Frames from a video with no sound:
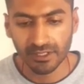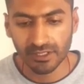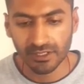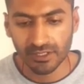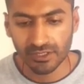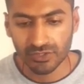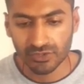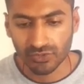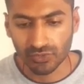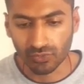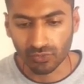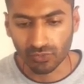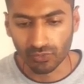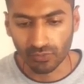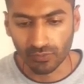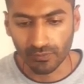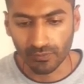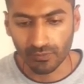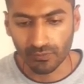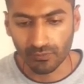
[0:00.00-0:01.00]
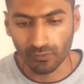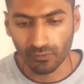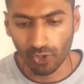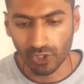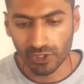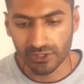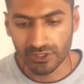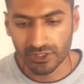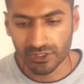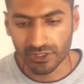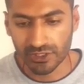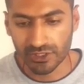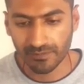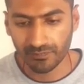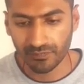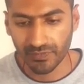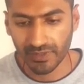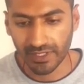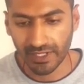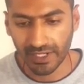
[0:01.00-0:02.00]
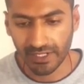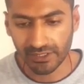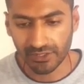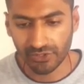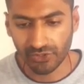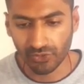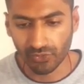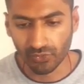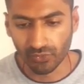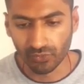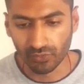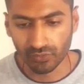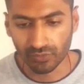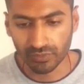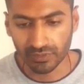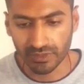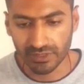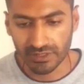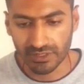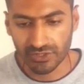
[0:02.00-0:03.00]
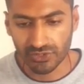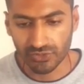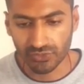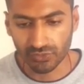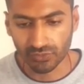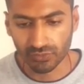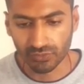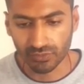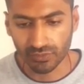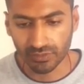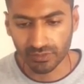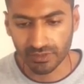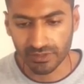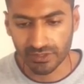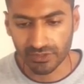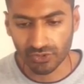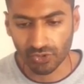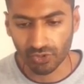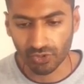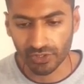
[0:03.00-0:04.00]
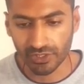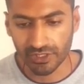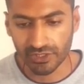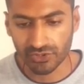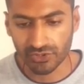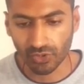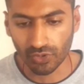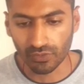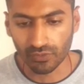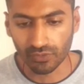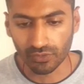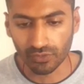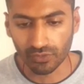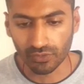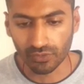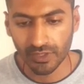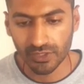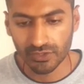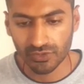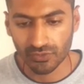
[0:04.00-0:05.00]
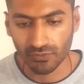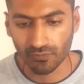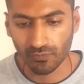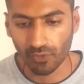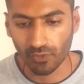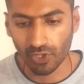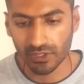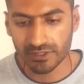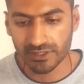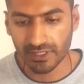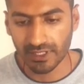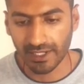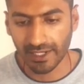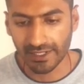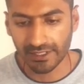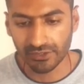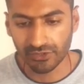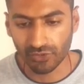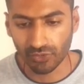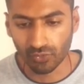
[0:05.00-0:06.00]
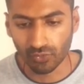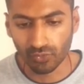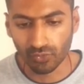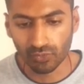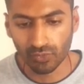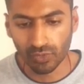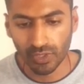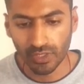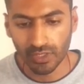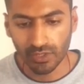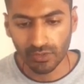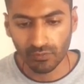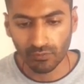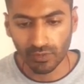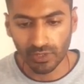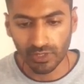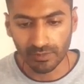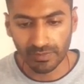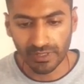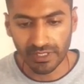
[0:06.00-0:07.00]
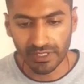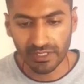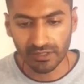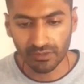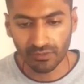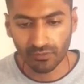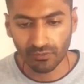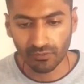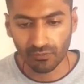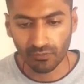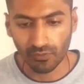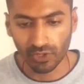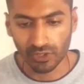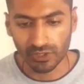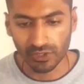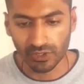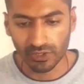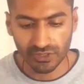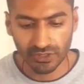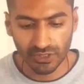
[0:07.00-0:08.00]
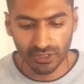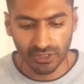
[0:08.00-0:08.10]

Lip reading: So false and true. This is true. This is already solved. So false and true will be false.